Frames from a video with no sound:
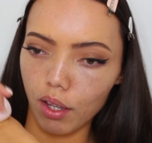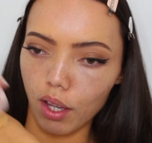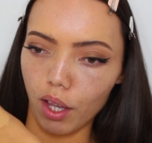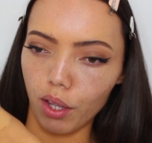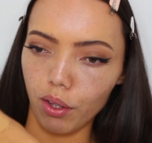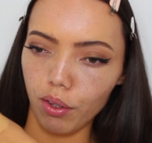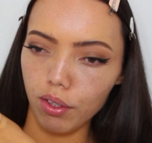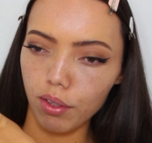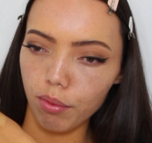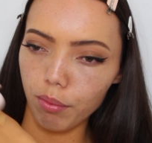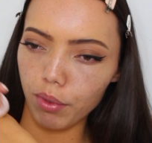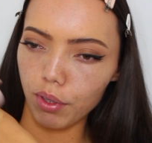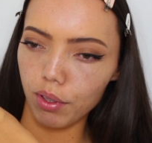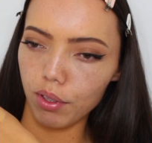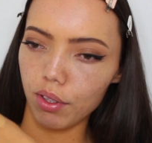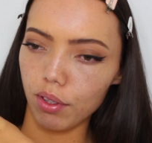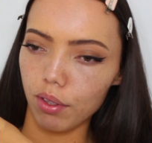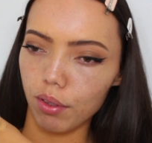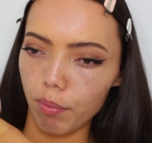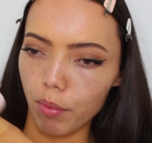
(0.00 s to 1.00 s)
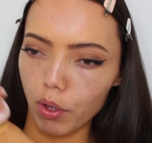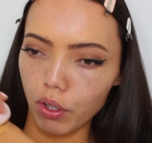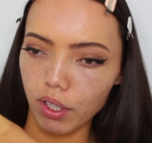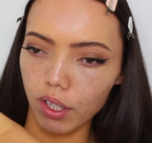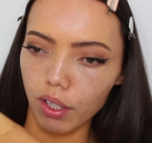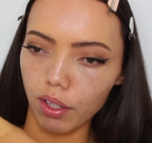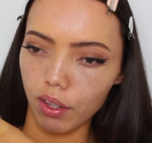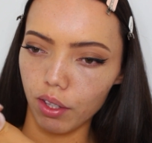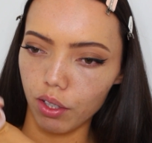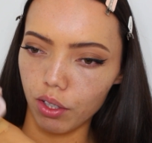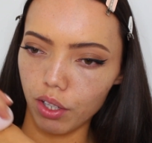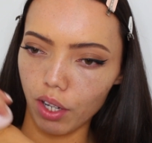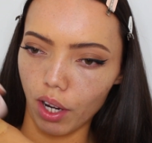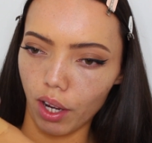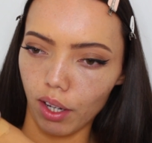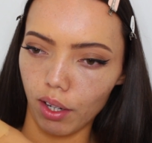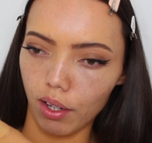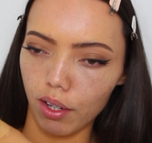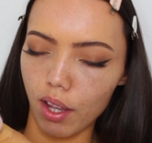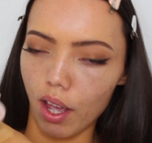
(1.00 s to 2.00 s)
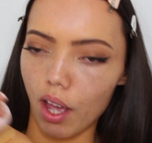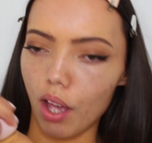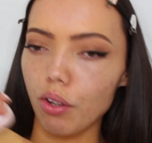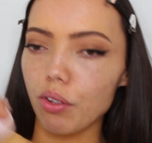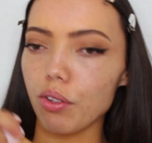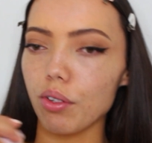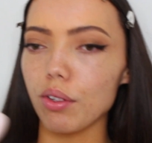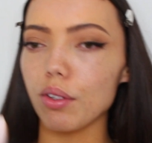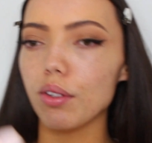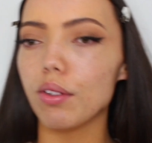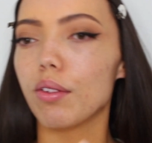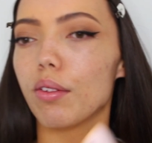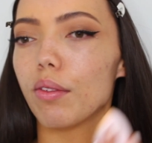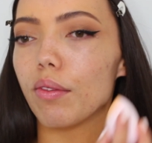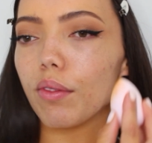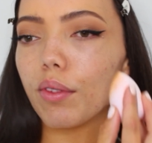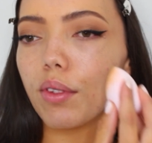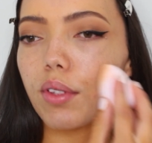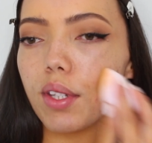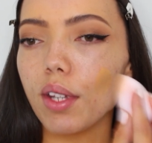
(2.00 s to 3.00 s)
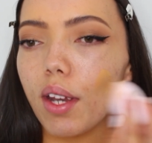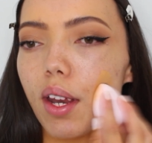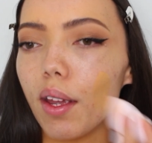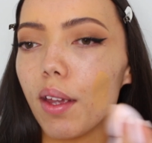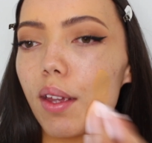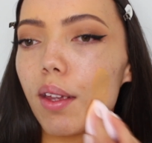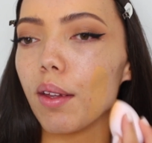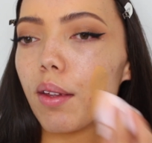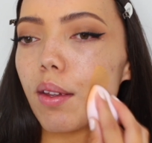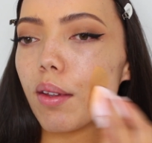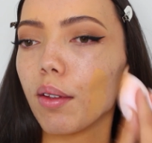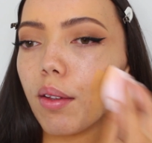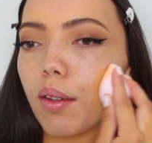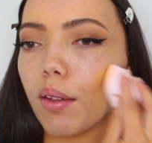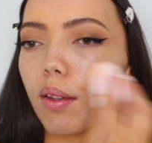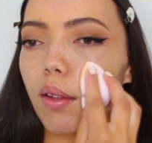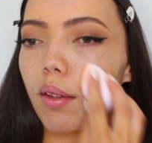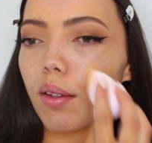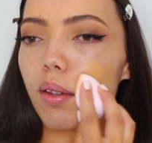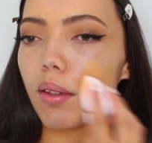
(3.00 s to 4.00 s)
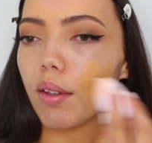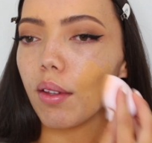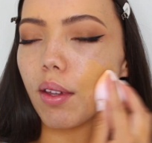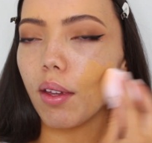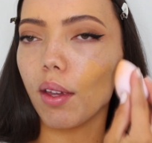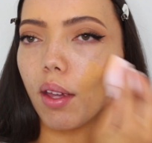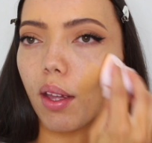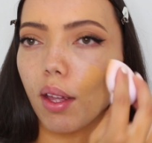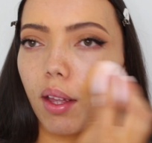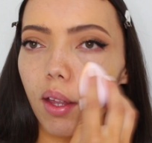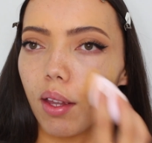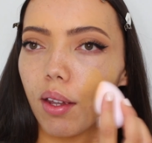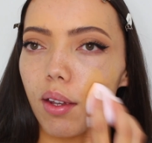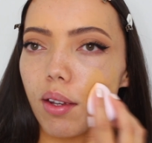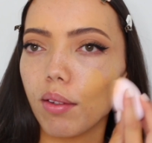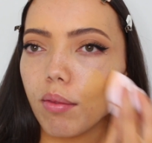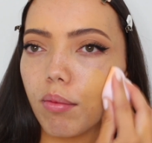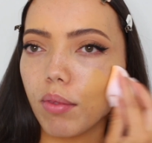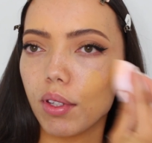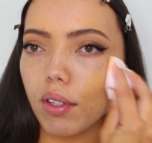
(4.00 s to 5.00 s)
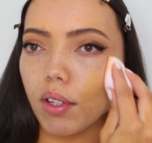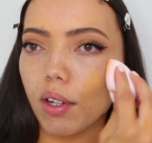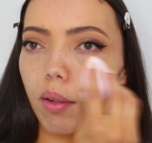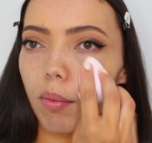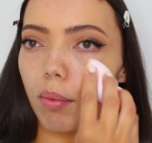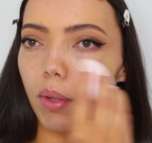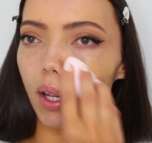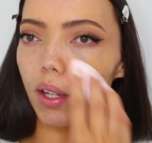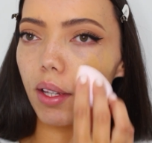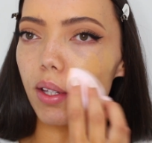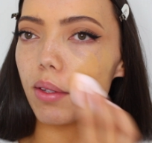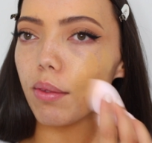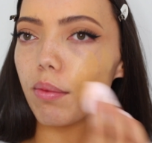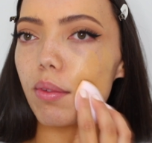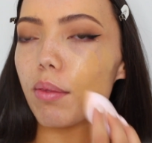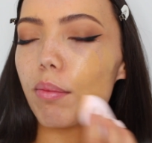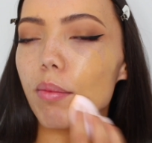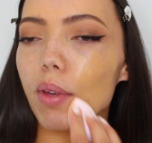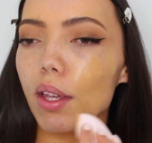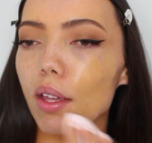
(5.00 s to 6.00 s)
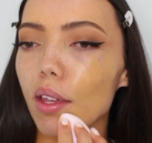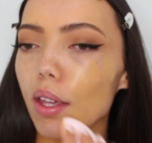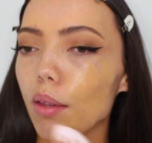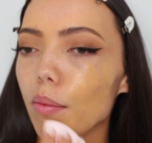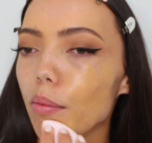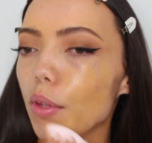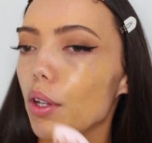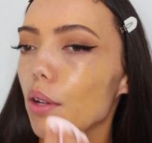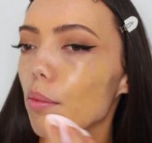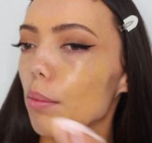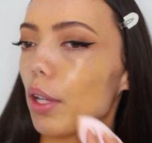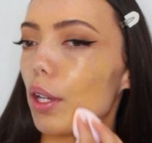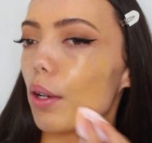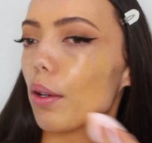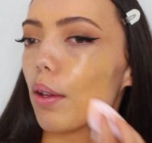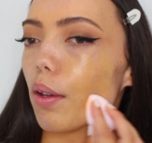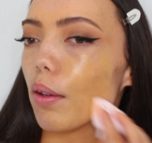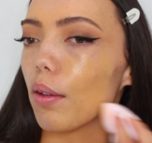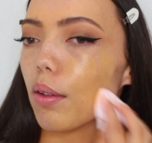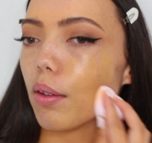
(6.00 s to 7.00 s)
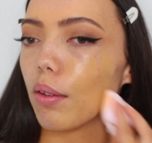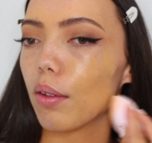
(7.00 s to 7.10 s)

I use mostly the shade Cashew for today, and I'm just going to apply this with my beauty blender.